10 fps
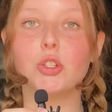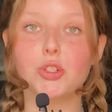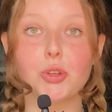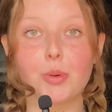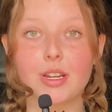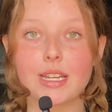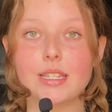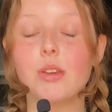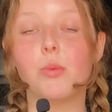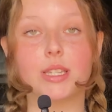Super
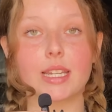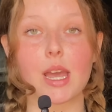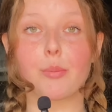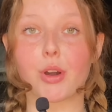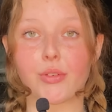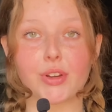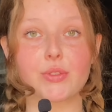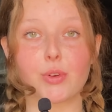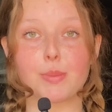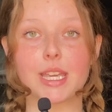easy. Once again, perfect
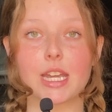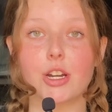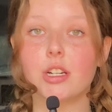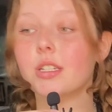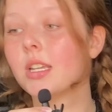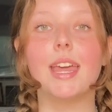for beginners.